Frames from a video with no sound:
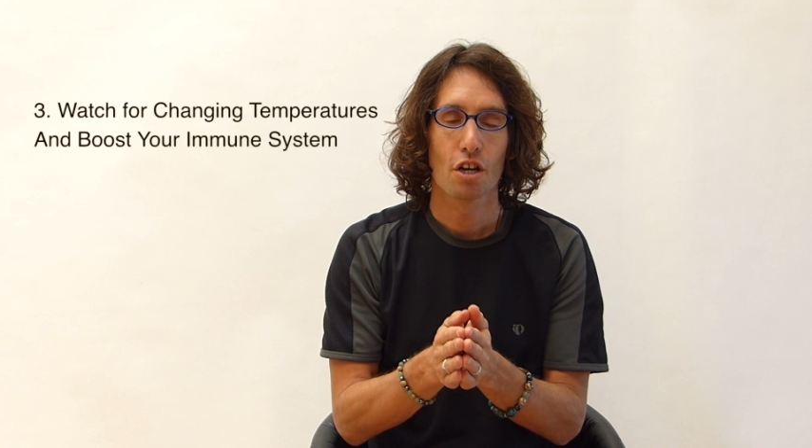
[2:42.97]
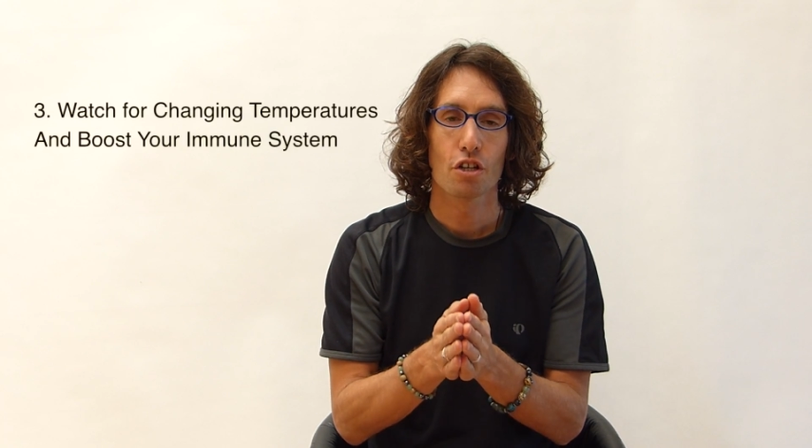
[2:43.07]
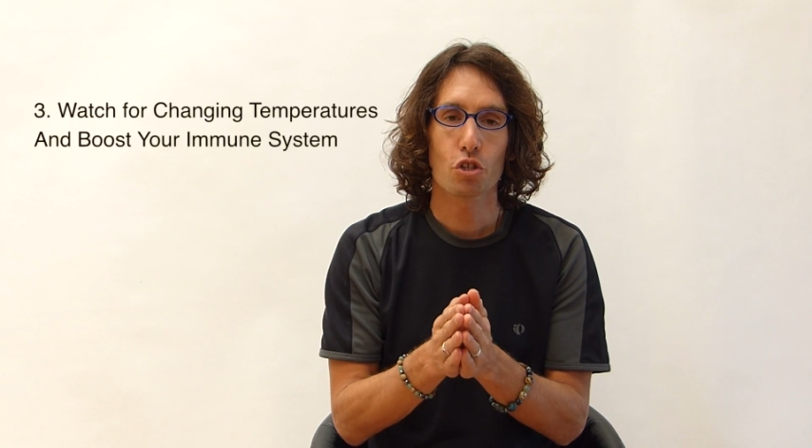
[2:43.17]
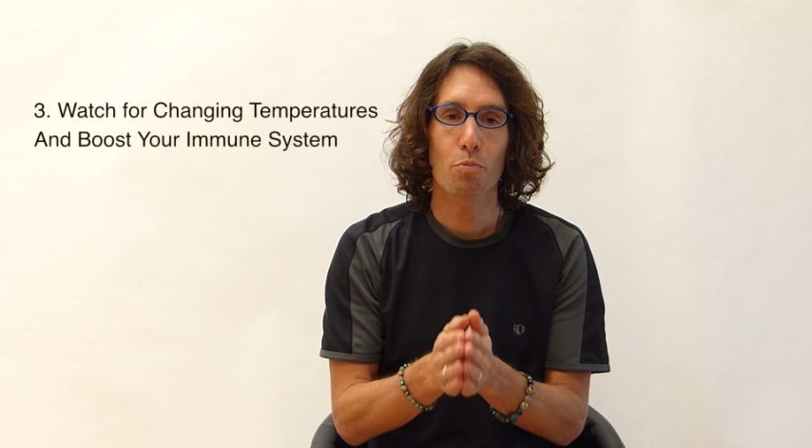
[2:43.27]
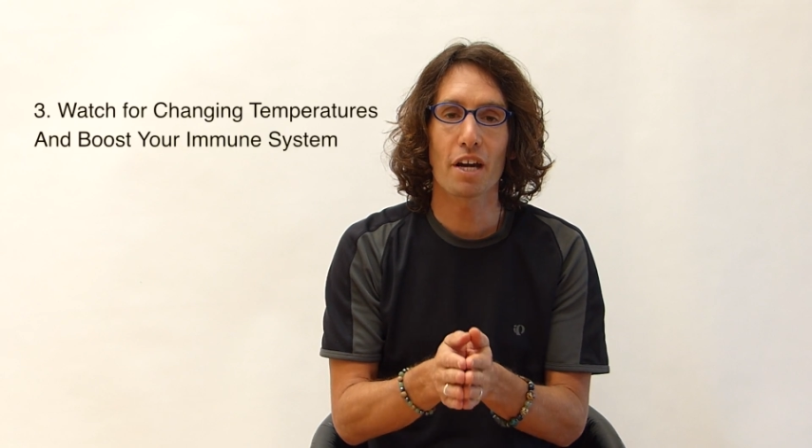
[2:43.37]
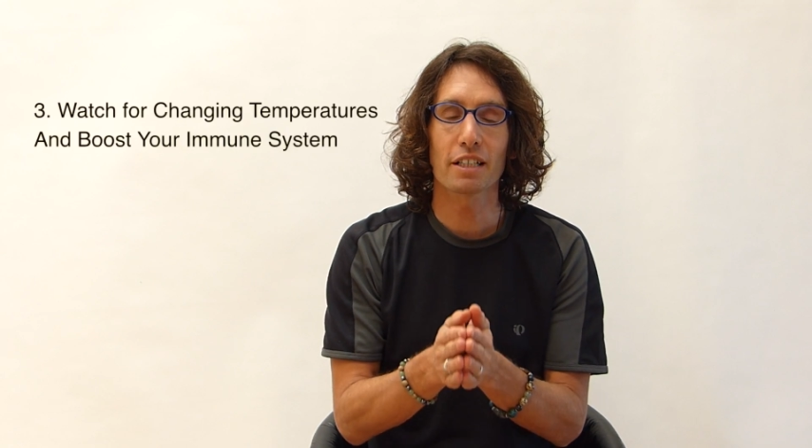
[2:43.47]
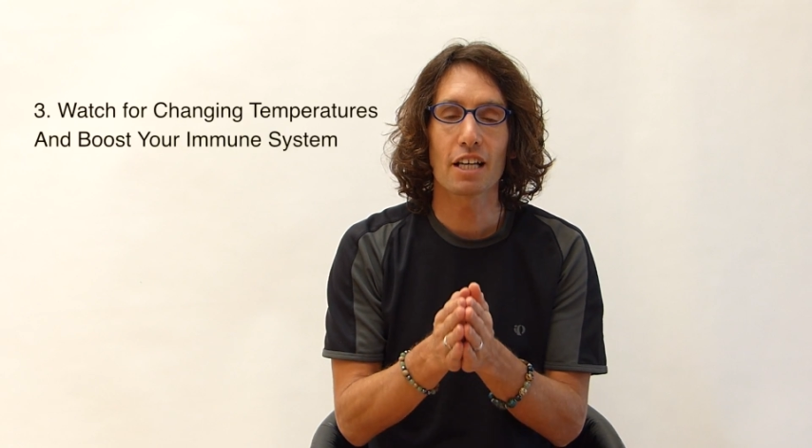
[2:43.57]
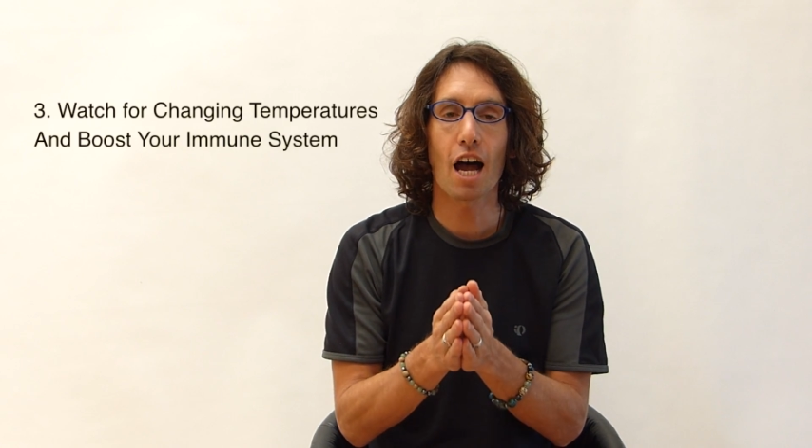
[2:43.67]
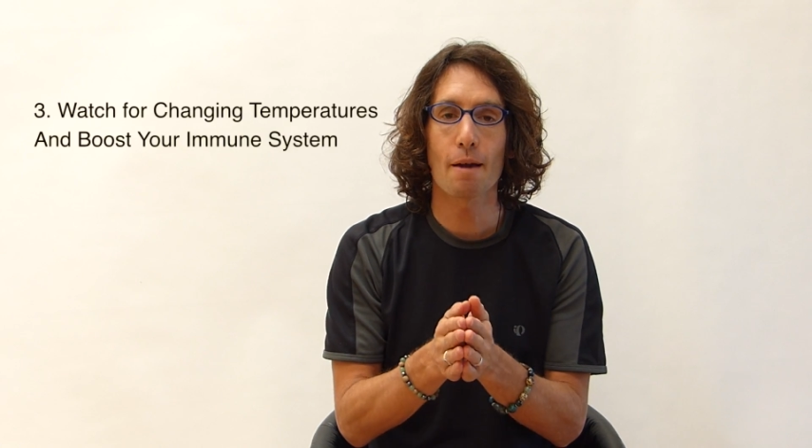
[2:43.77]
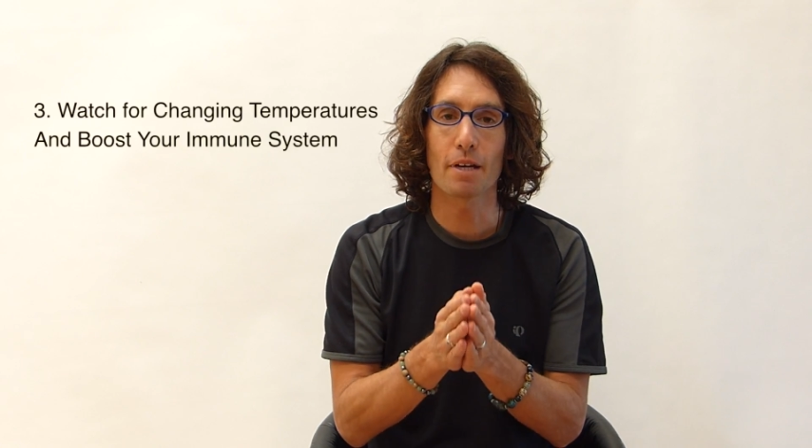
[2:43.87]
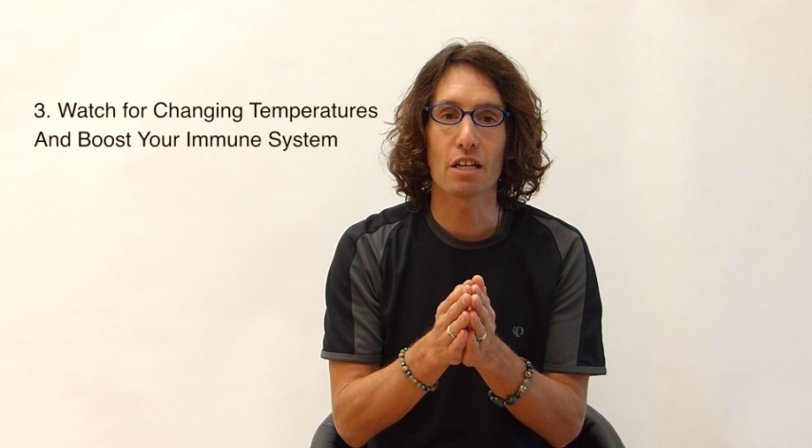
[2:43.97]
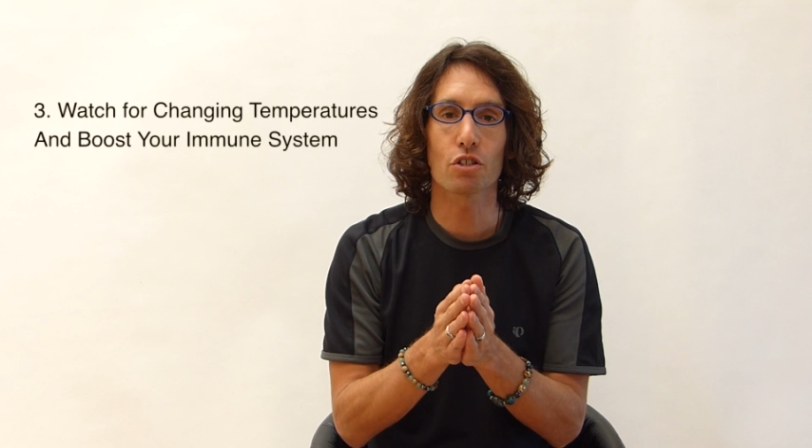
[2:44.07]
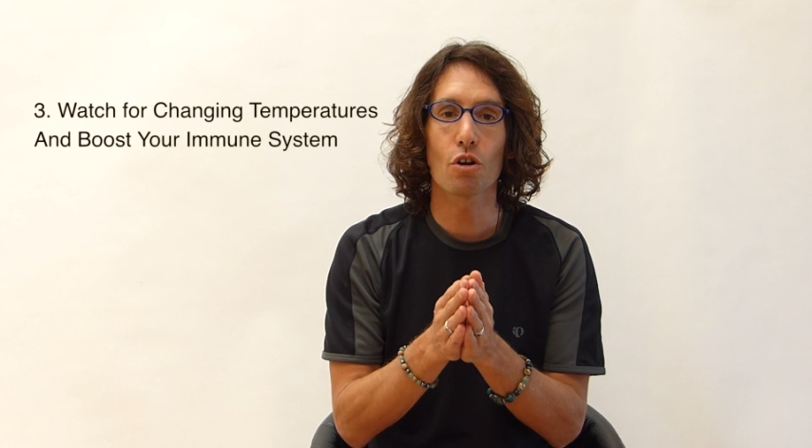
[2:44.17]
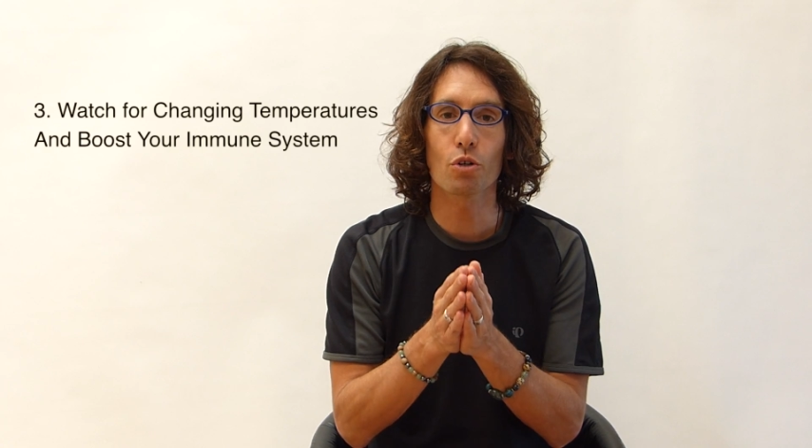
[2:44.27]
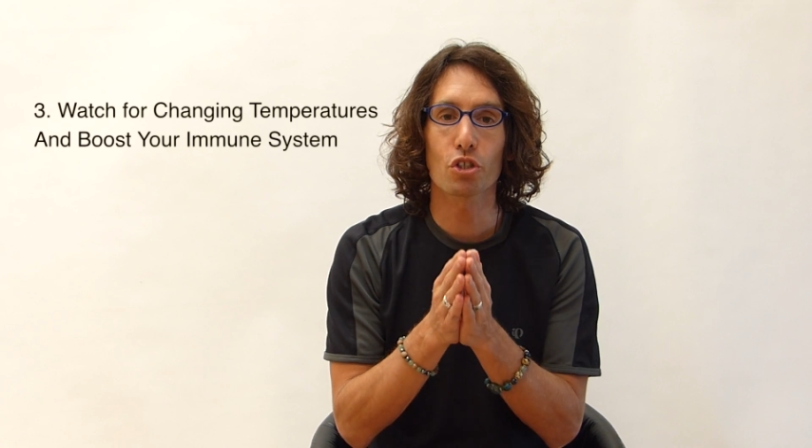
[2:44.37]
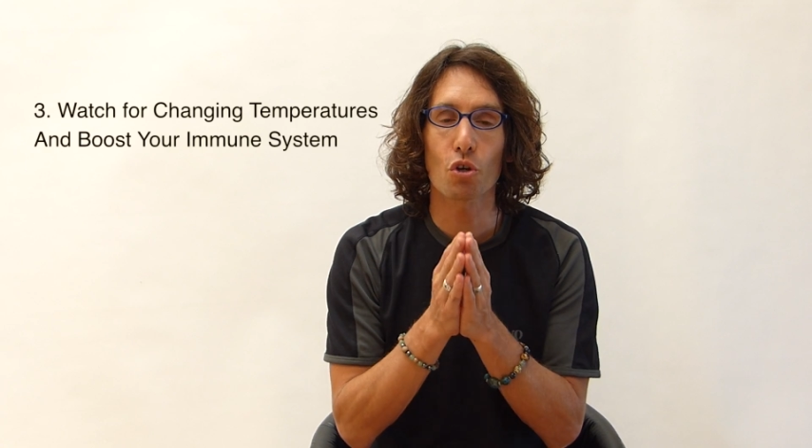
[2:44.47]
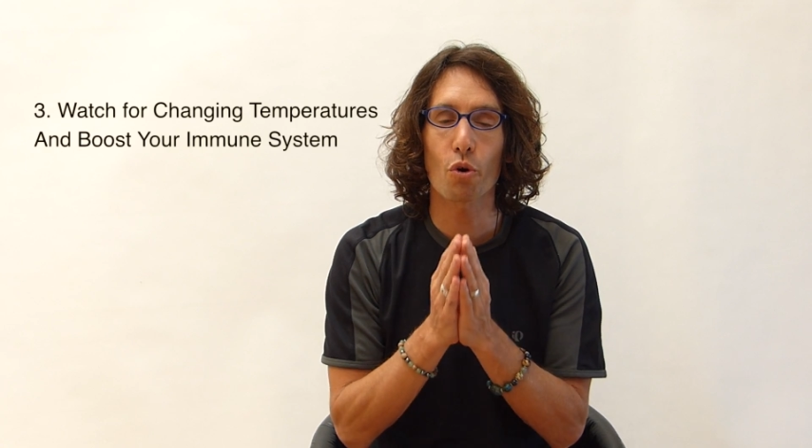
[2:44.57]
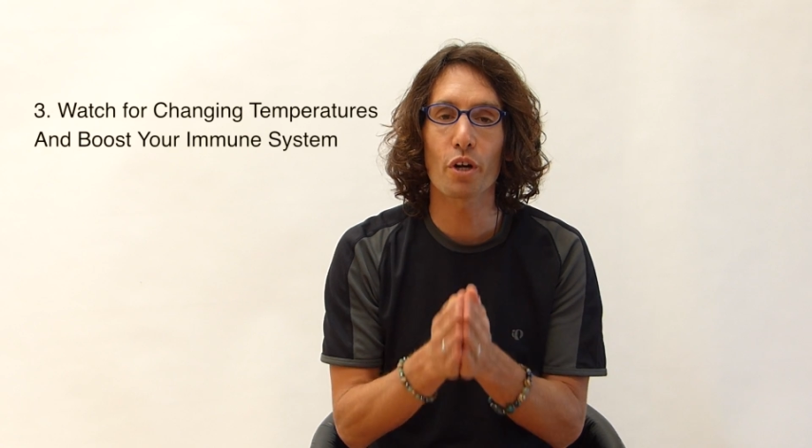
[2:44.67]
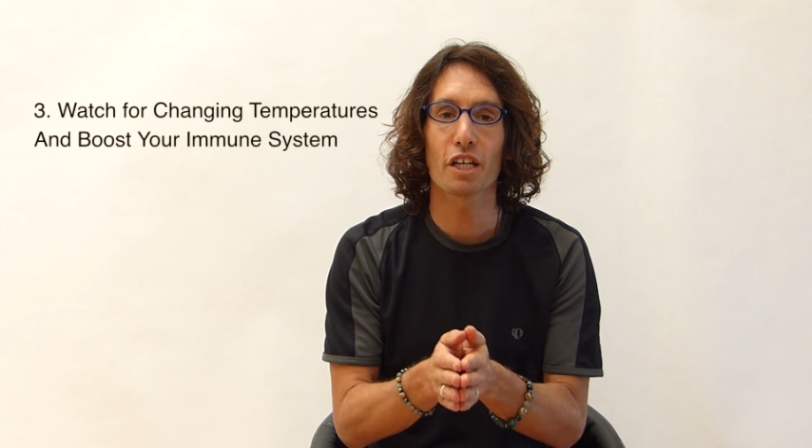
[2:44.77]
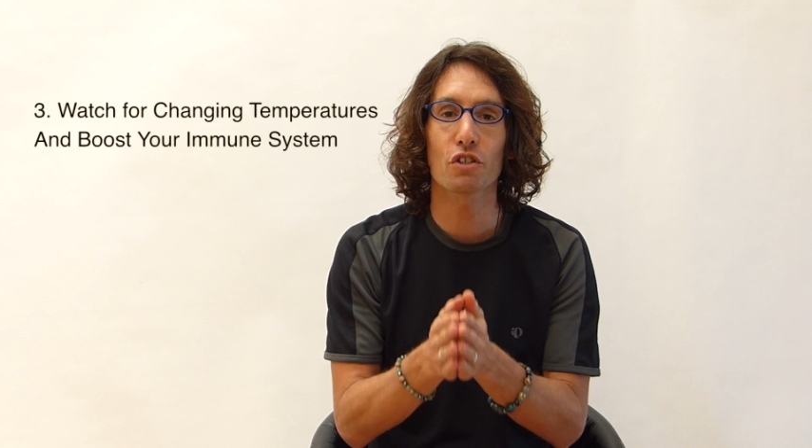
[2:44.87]
Springtime is
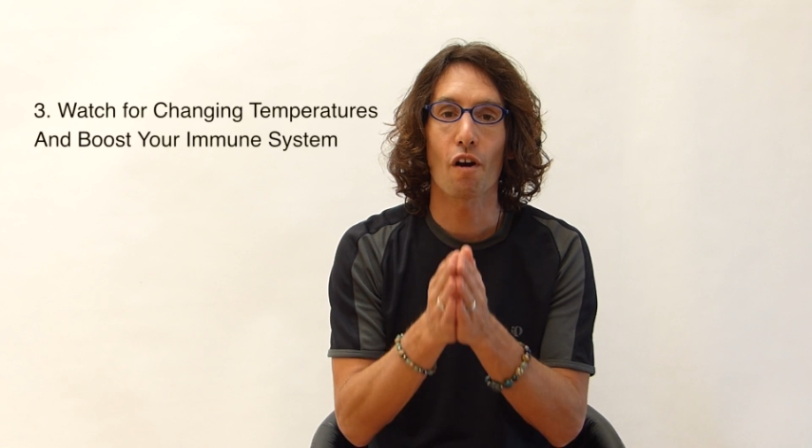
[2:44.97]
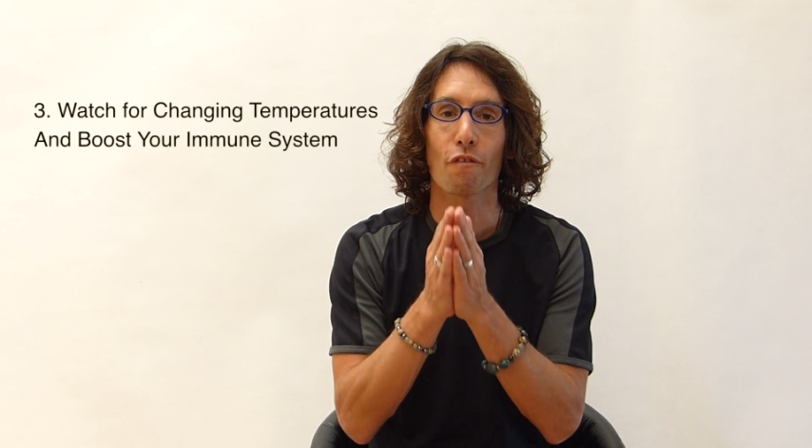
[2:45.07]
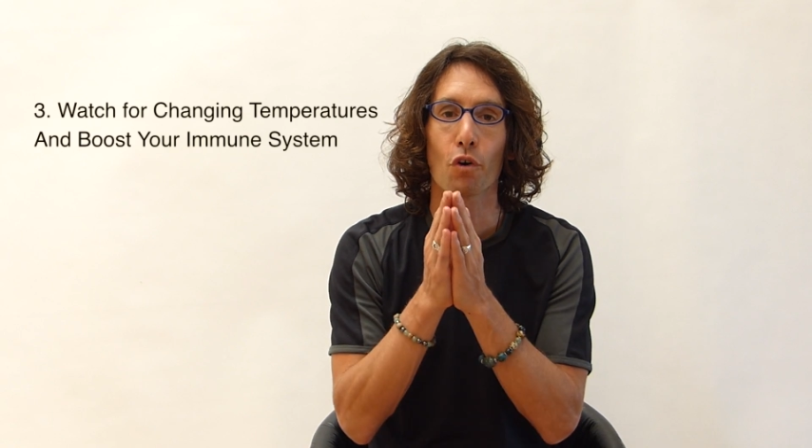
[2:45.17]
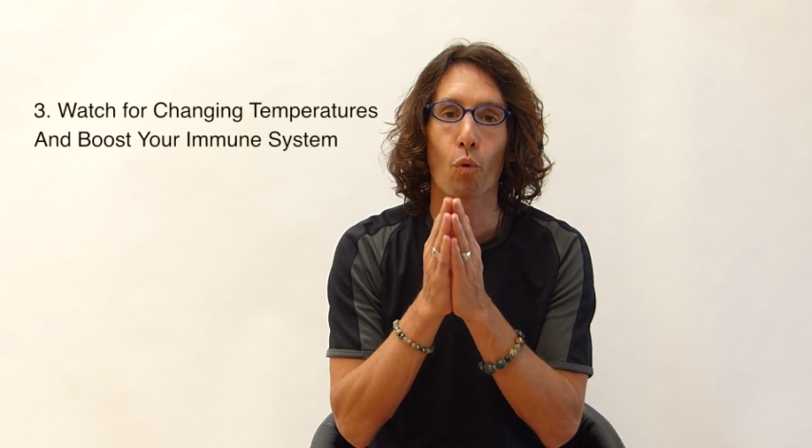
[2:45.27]
notorious for